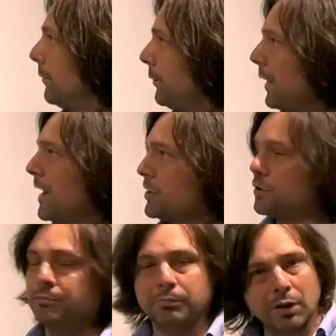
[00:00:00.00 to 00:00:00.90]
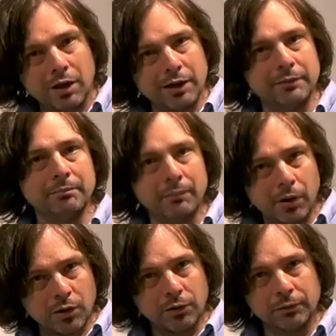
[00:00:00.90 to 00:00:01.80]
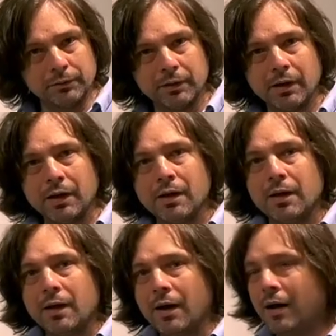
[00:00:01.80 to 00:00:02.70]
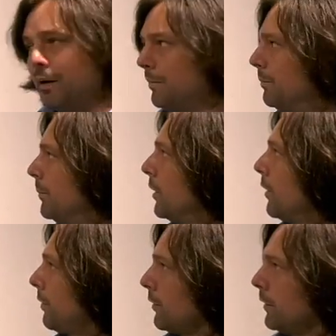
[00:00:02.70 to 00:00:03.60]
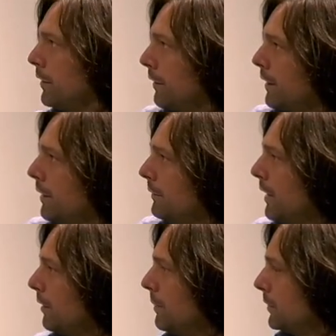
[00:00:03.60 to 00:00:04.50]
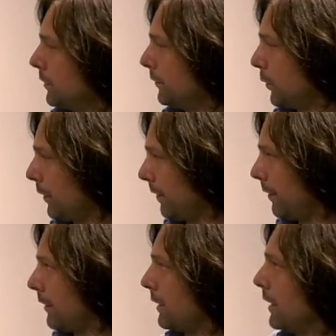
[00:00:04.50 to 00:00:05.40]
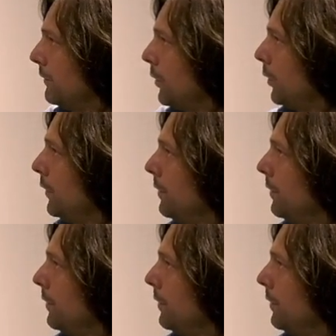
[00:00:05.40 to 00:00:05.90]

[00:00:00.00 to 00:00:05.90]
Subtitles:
flesh, blood, and bone, but also are these kind of elemental forces that kind of hold